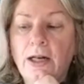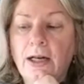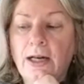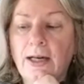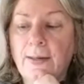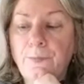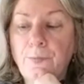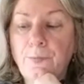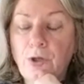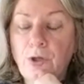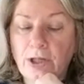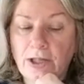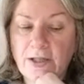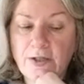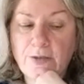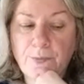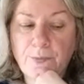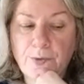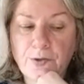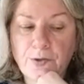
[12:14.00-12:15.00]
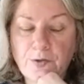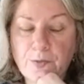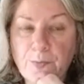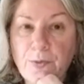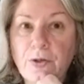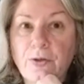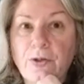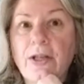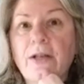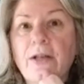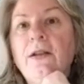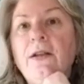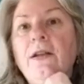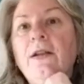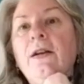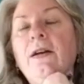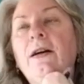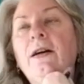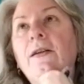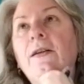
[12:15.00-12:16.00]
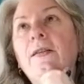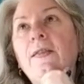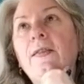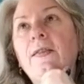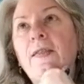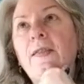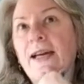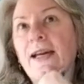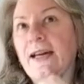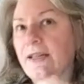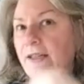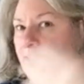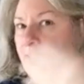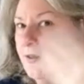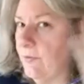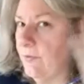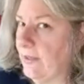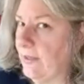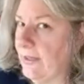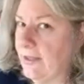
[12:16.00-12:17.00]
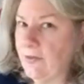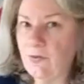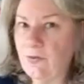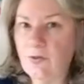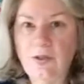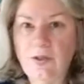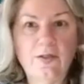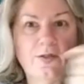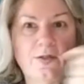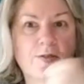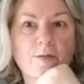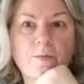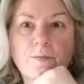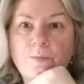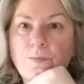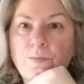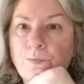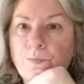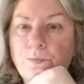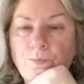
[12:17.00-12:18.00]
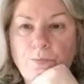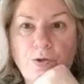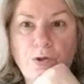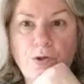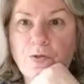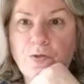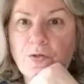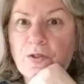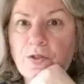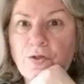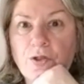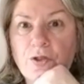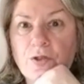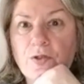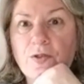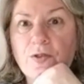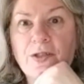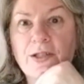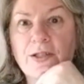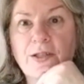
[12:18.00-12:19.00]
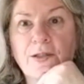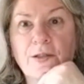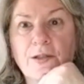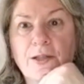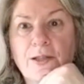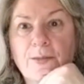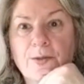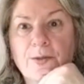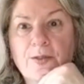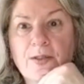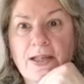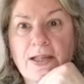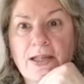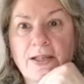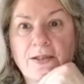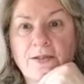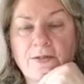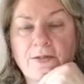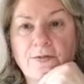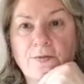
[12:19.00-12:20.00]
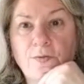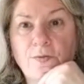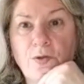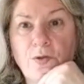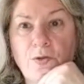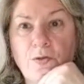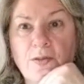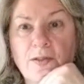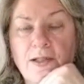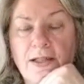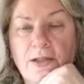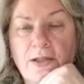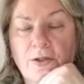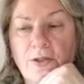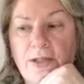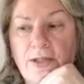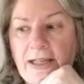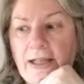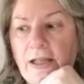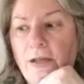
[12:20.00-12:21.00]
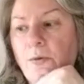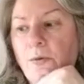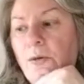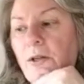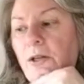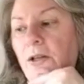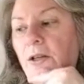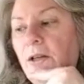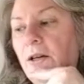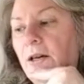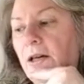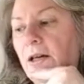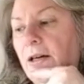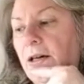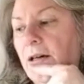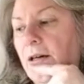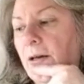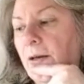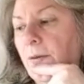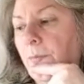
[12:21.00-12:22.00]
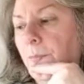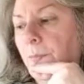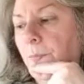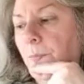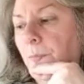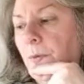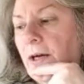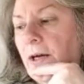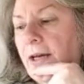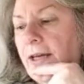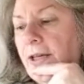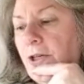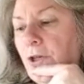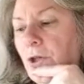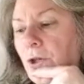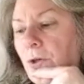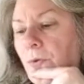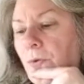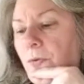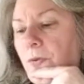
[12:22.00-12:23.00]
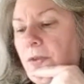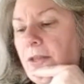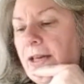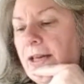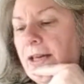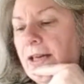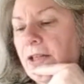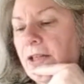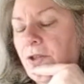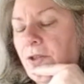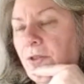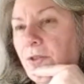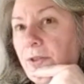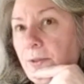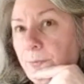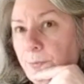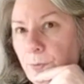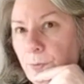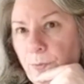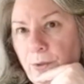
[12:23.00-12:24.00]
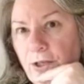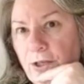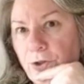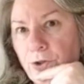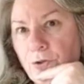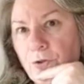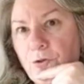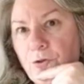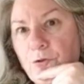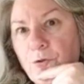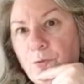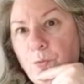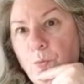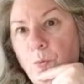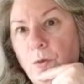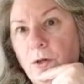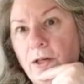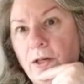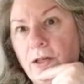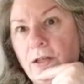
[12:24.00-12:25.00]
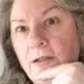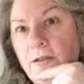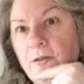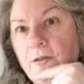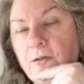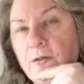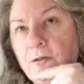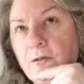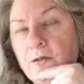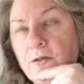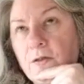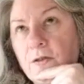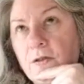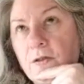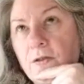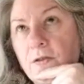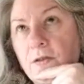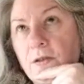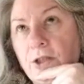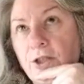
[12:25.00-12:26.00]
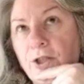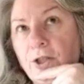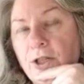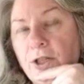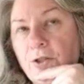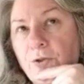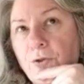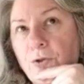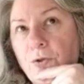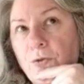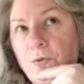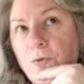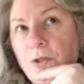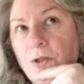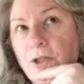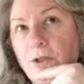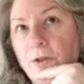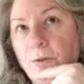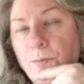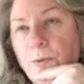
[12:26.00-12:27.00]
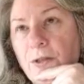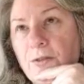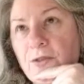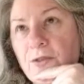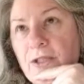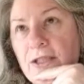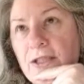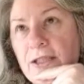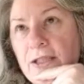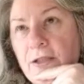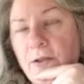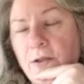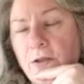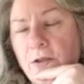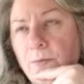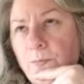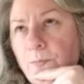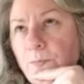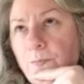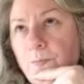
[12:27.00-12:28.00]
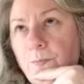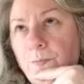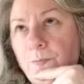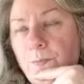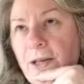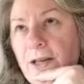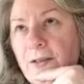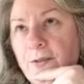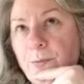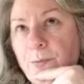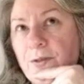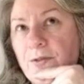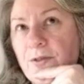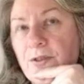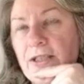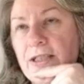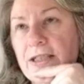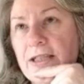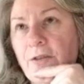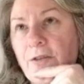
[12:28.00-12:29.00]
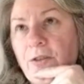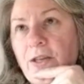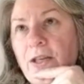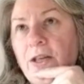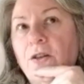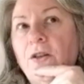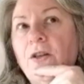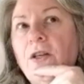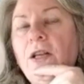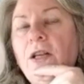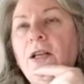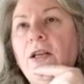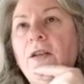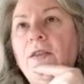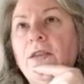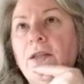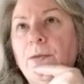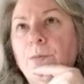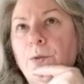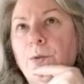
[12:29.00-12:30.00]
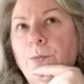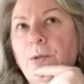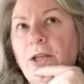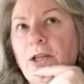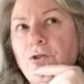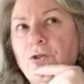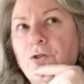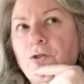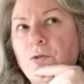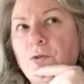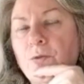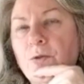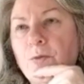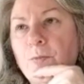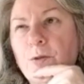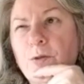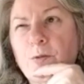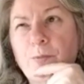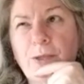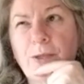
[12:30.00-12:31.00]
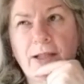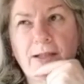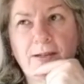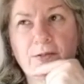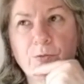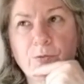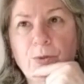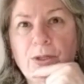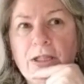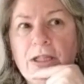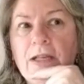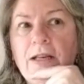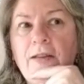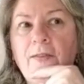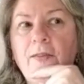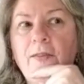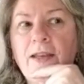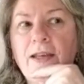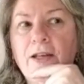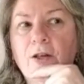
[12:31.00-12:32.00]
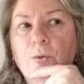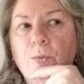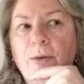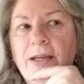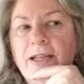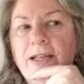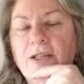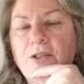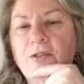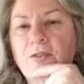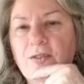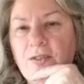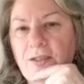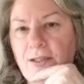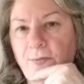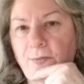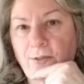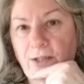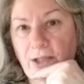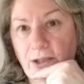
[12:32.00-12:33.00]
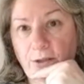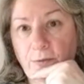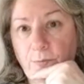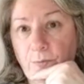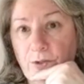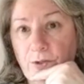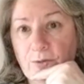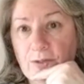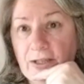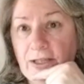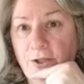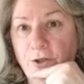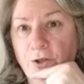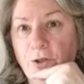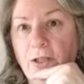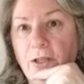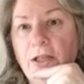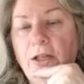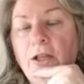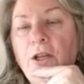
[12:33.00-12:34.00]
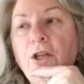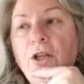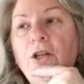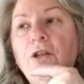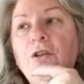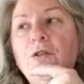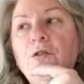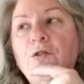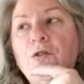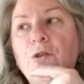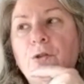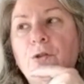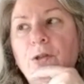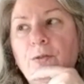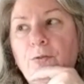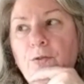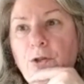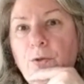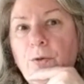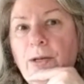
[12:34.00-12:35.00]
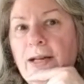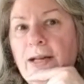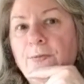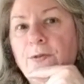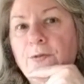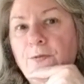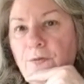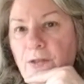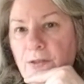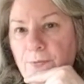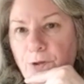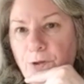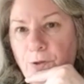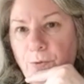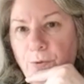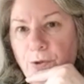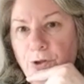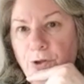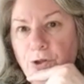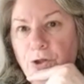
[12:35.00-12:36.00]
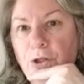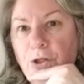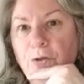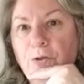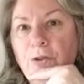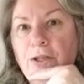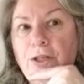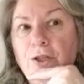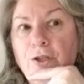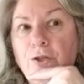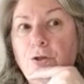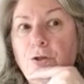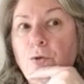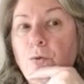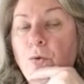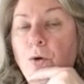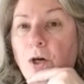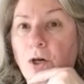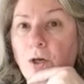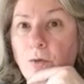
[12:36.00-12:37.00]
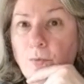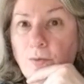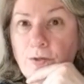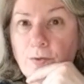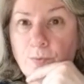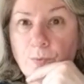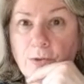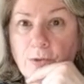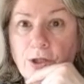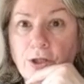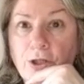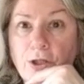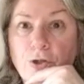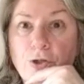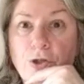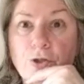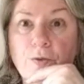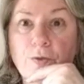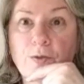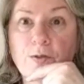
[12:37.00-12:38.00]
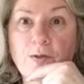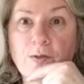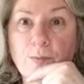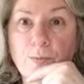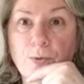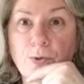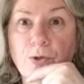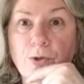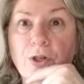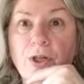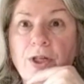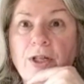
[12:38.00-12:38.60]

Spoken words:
not to postpone it. That is news that's just hitting the Amoskeag newsletter now. I know that Thimble Pleasures I talked to the guild president, or past president down there. Thimble Pleasures was supposed to be last weekend, and they are waiting to see if they can reschedule it. So if you have a favorite quilt show that you always want to go to and support,